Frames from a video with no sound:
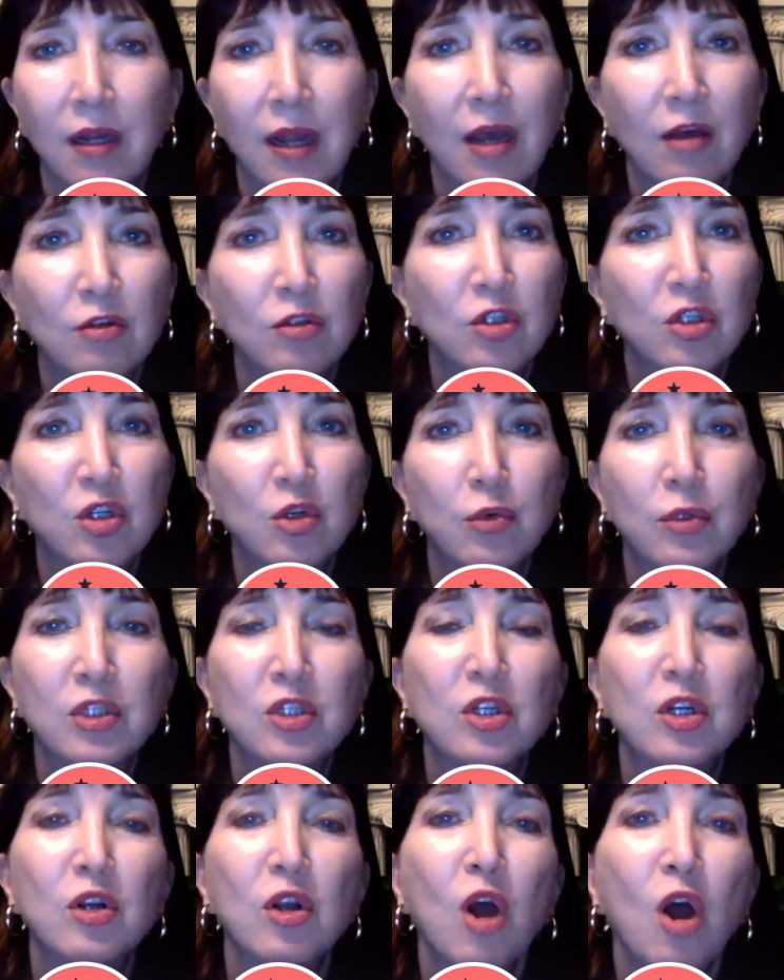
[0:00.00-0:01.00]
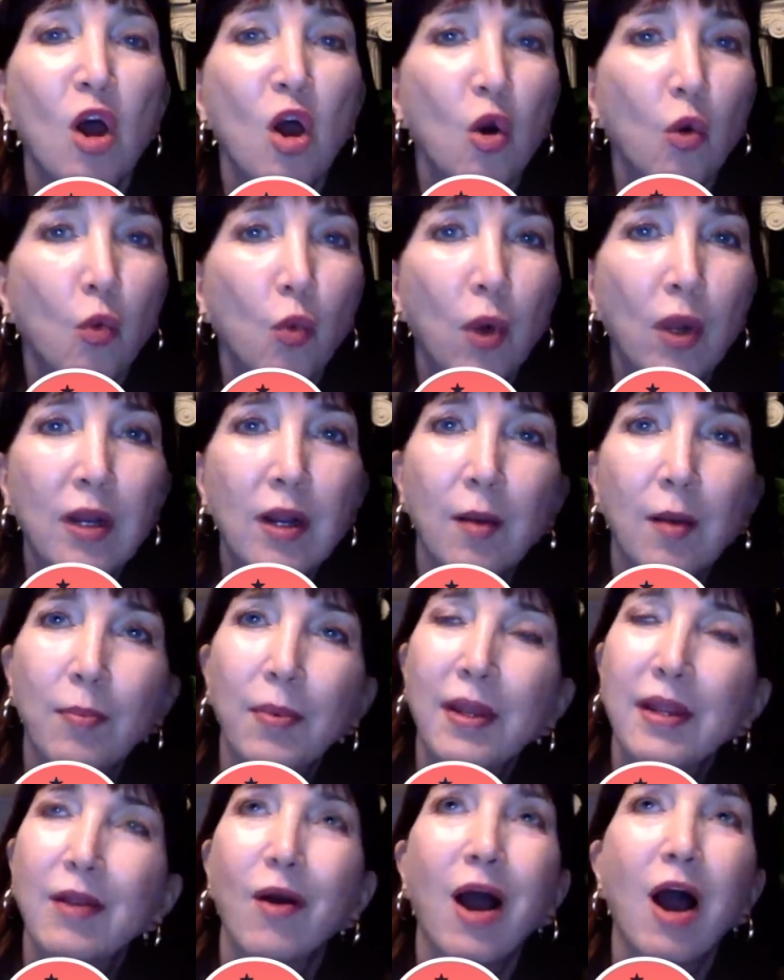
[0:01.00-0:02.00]
college tuition went up,
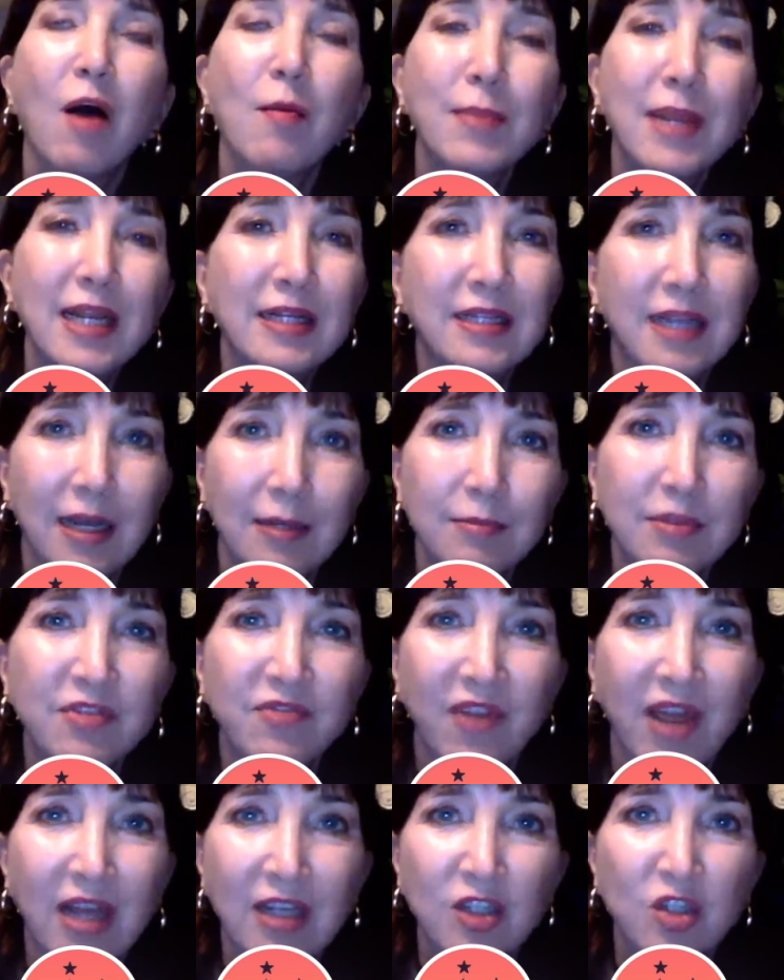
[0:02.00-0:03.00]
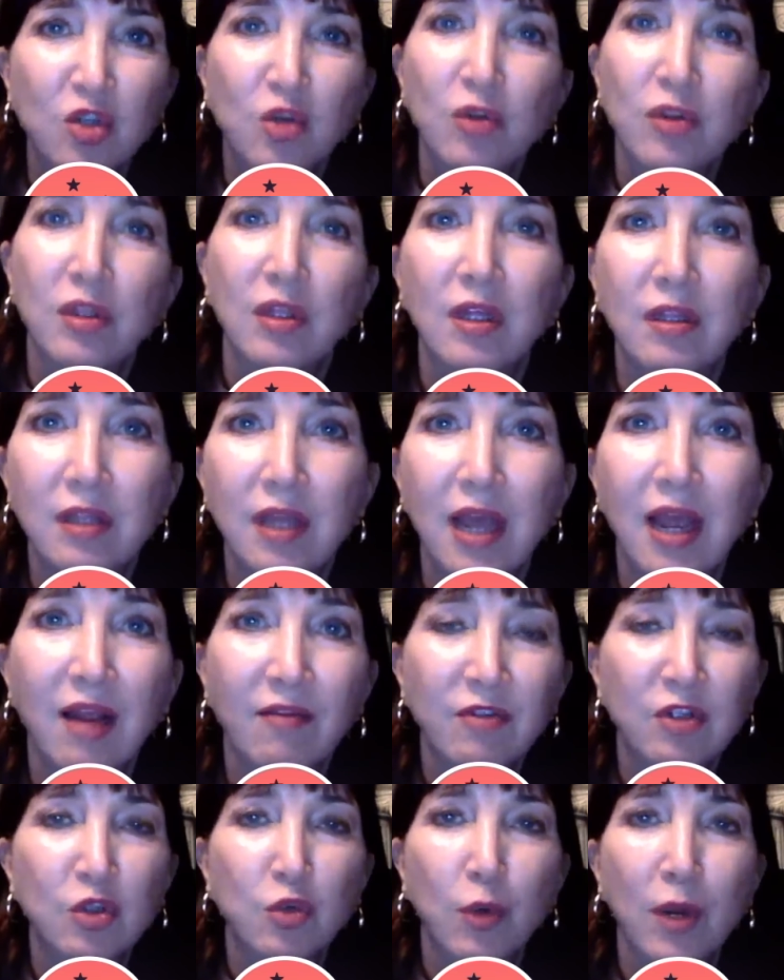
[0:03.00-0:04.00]
how many times faster than the
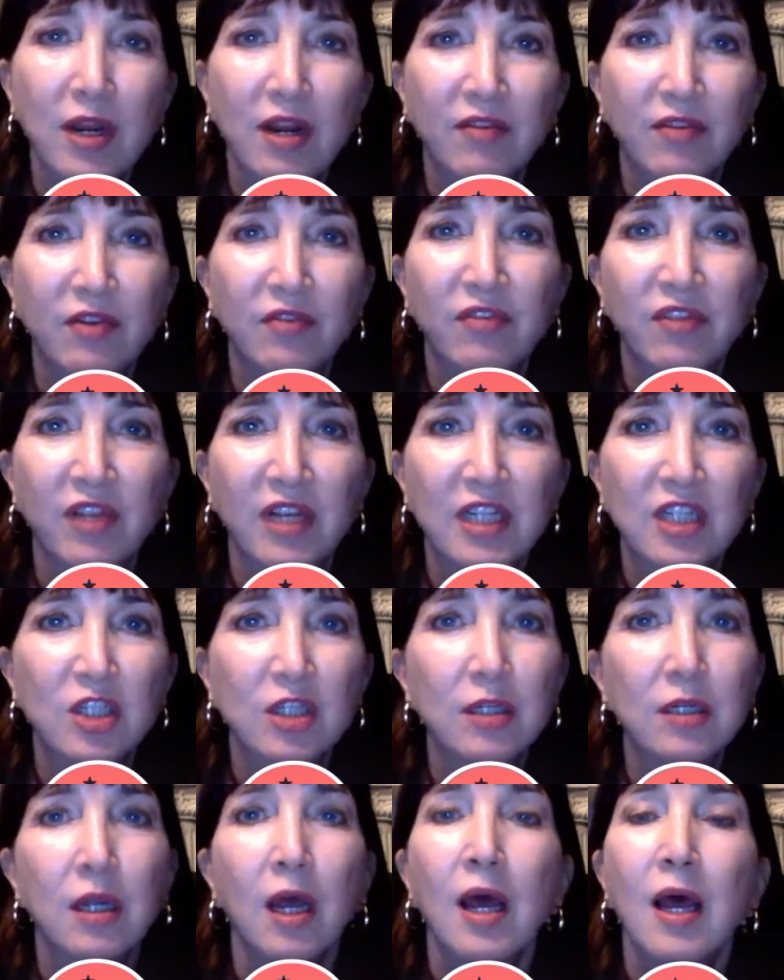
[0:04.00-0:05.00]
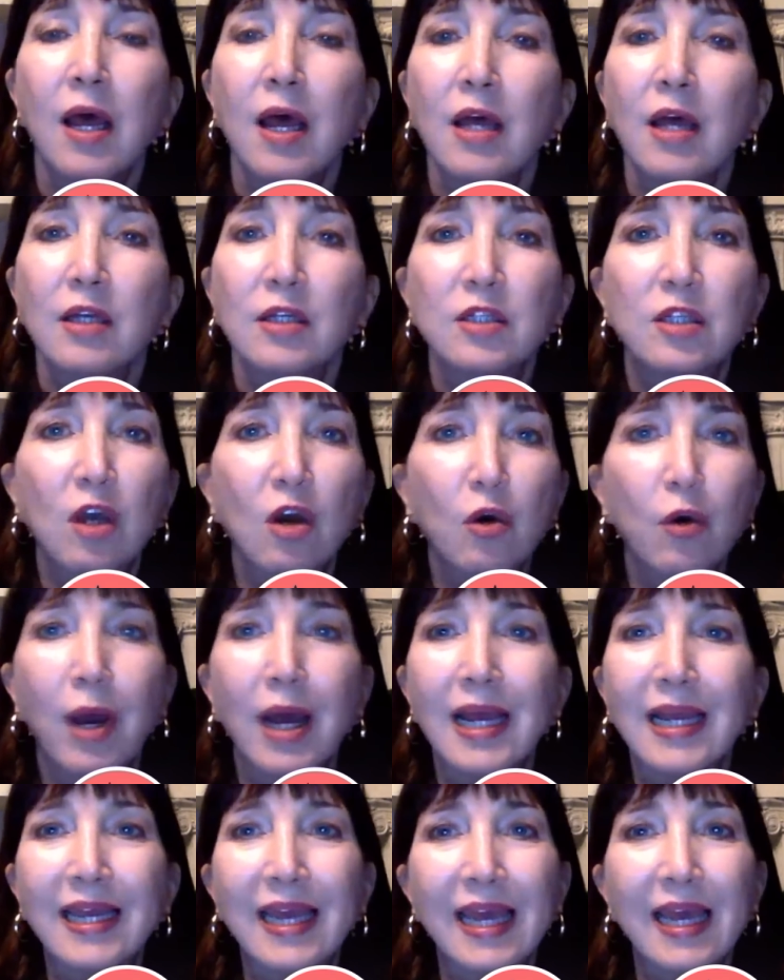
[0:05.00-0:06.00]
average rate of inflation. So
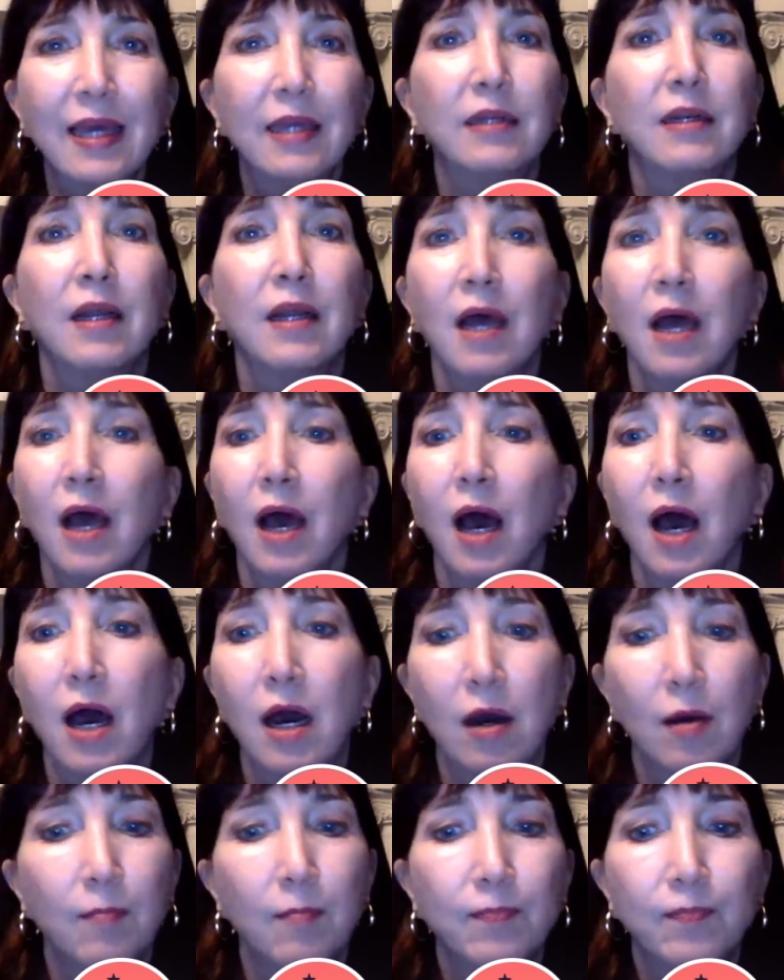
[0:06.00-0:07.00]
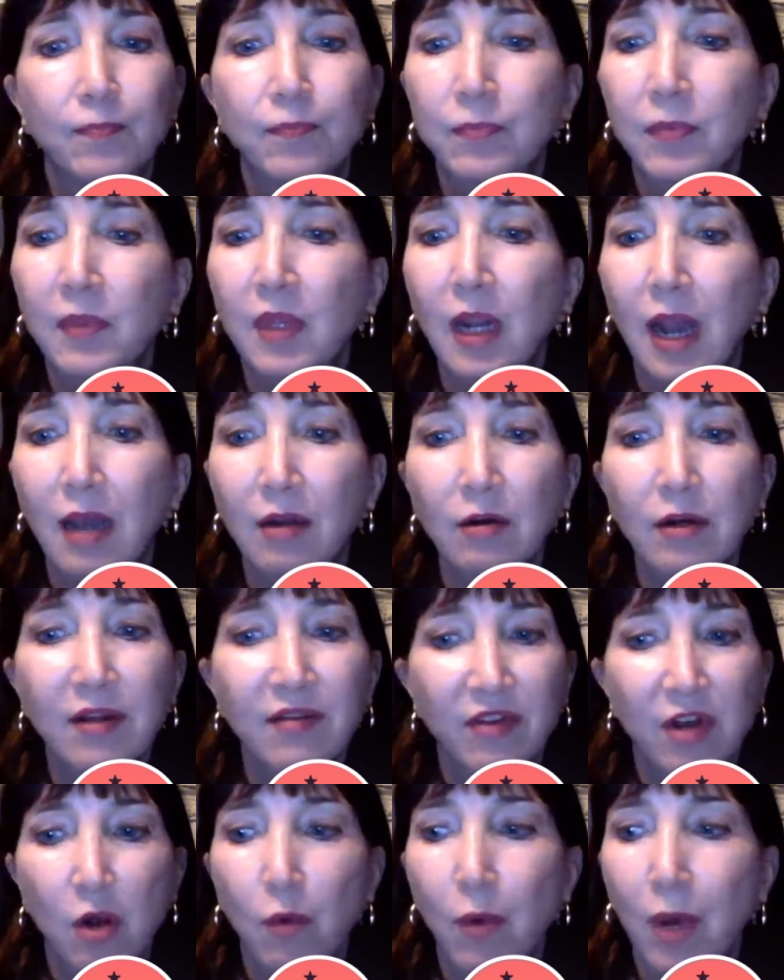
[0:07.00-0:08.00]
again, I don't
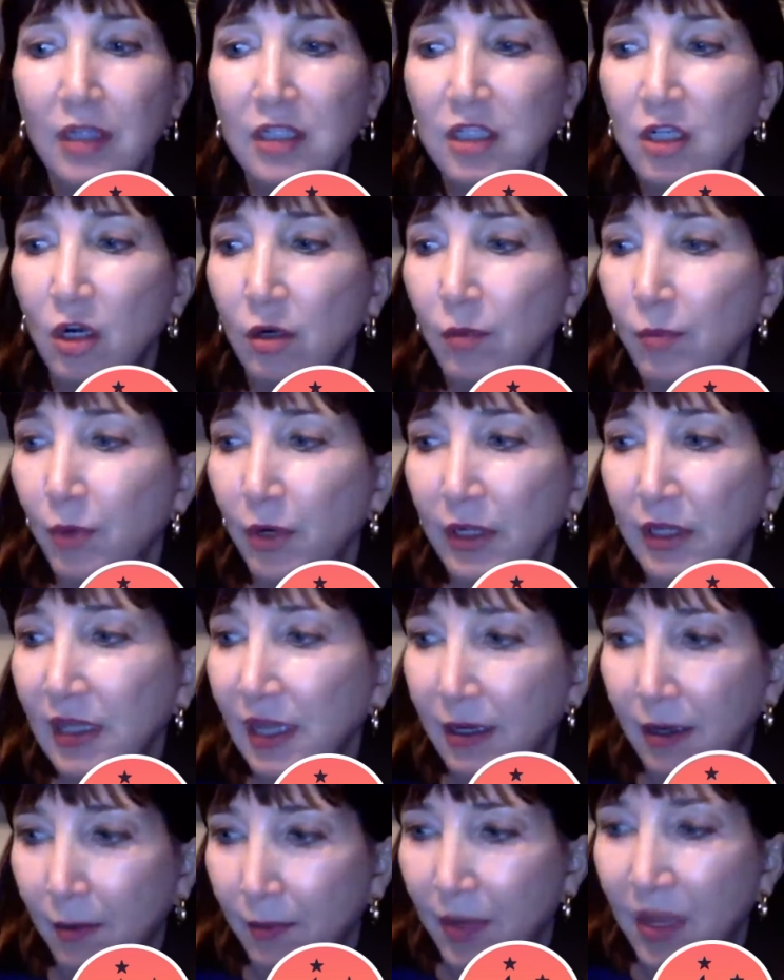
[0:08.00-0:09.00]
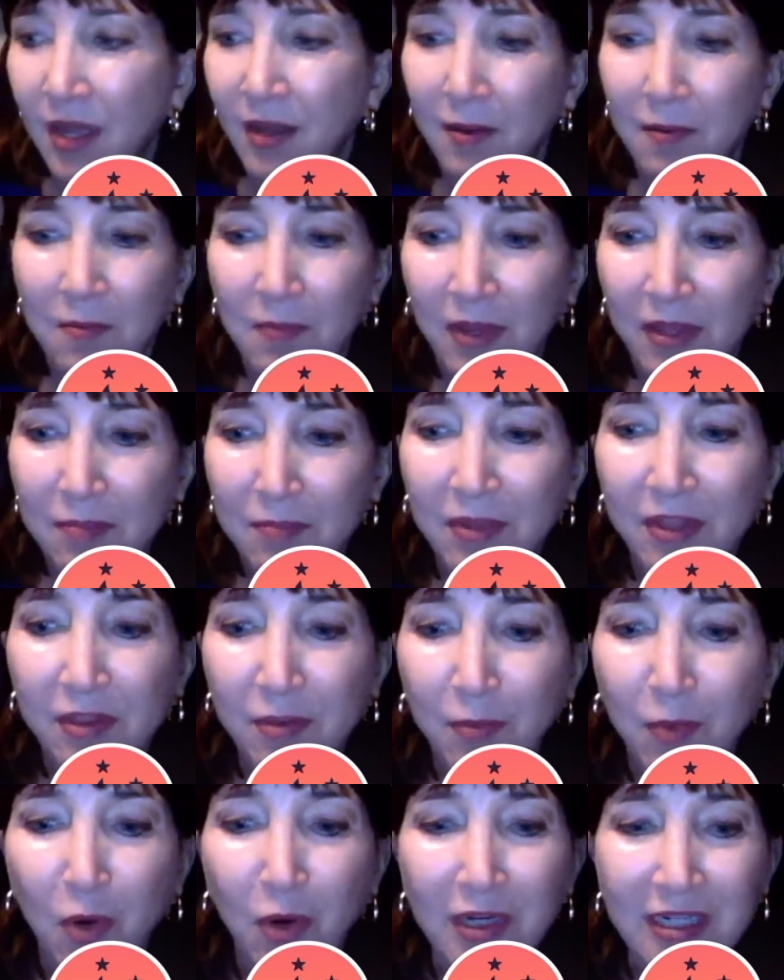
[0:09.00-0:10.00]
even know why I started bringing that up, but
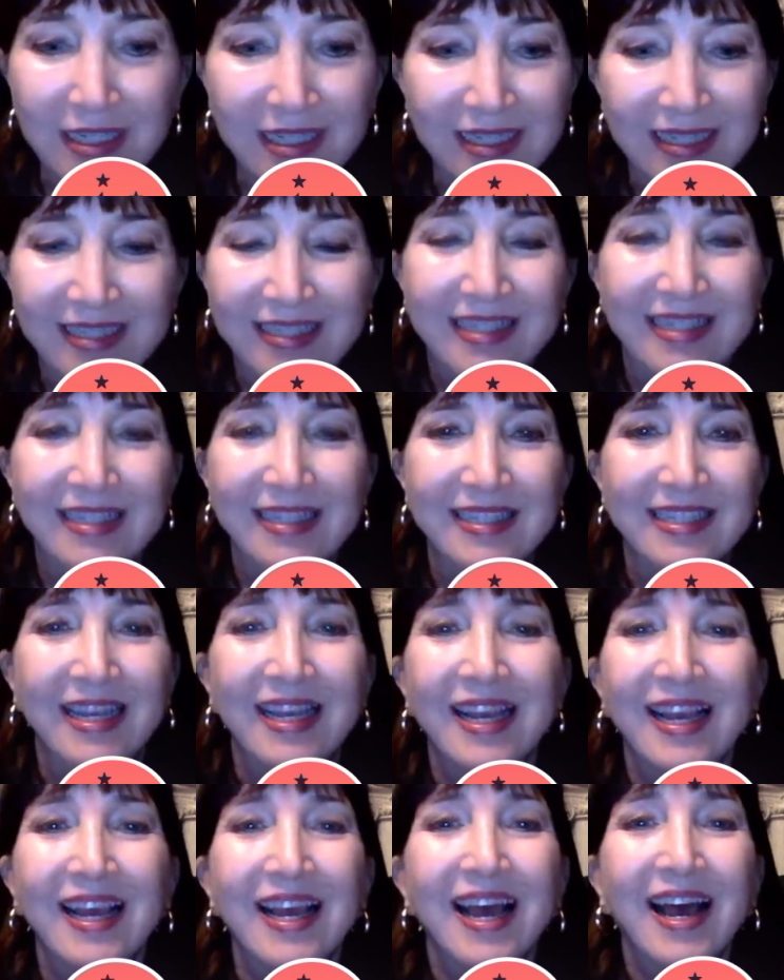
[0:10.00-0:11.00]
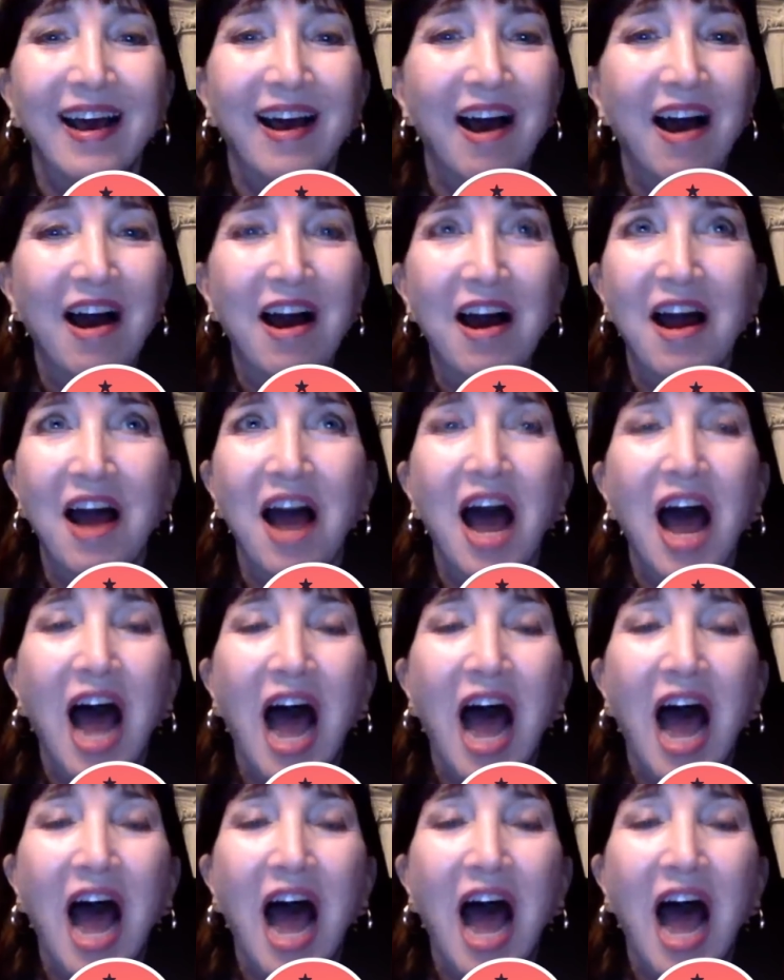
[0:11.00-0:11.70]
the point is is that